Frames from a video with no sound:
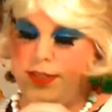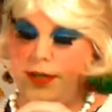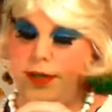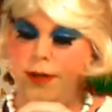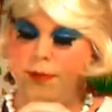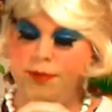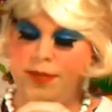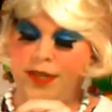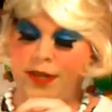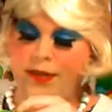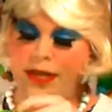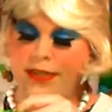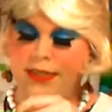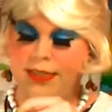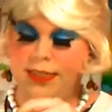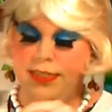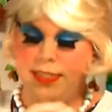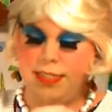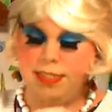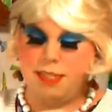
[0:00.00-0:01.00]
syrup. So
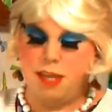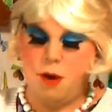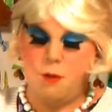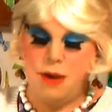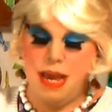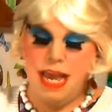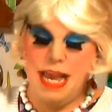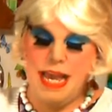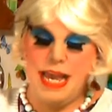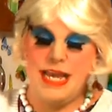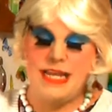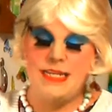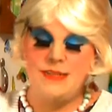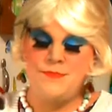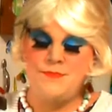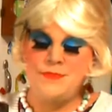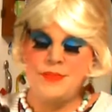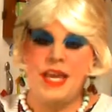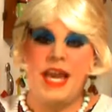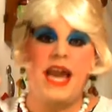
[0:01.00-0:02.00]
let's just go ahead.
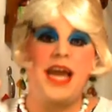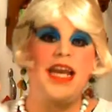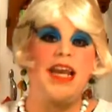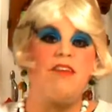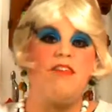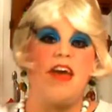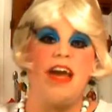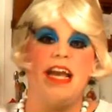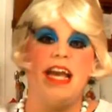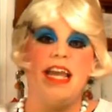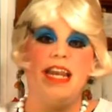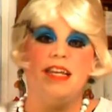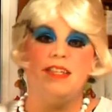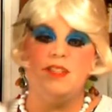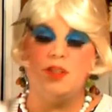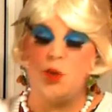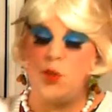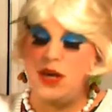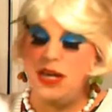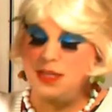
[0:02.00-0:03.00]
Anything in a
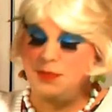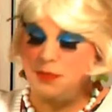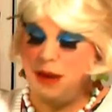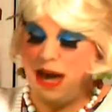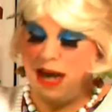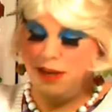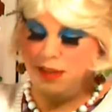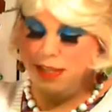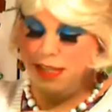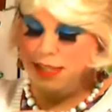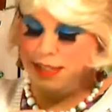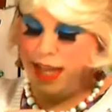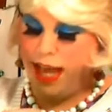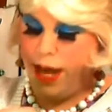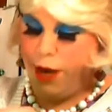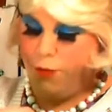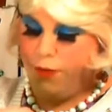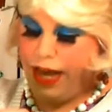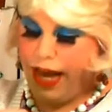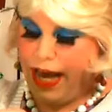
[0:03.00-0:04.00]
squeeze bottle is
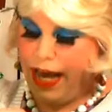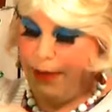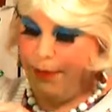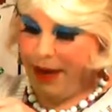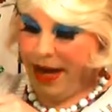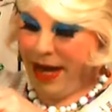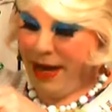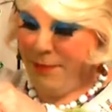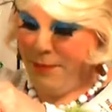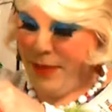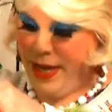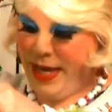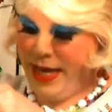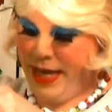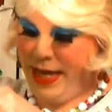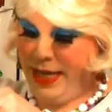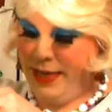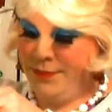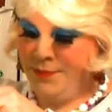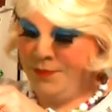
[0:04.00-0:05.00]
okay by
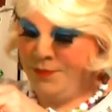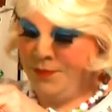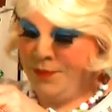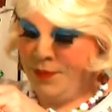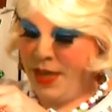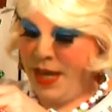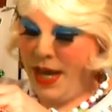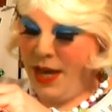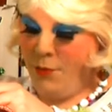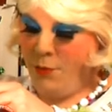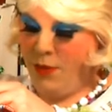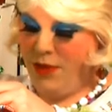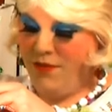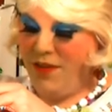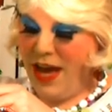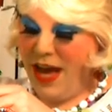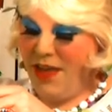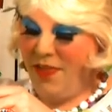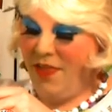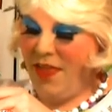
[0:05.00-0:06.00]
me. And we've
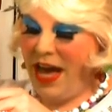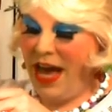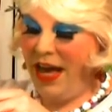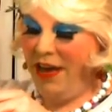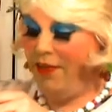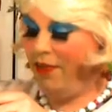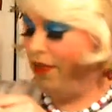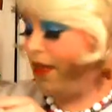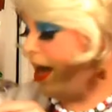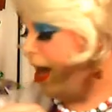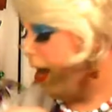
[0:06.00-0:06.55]
got that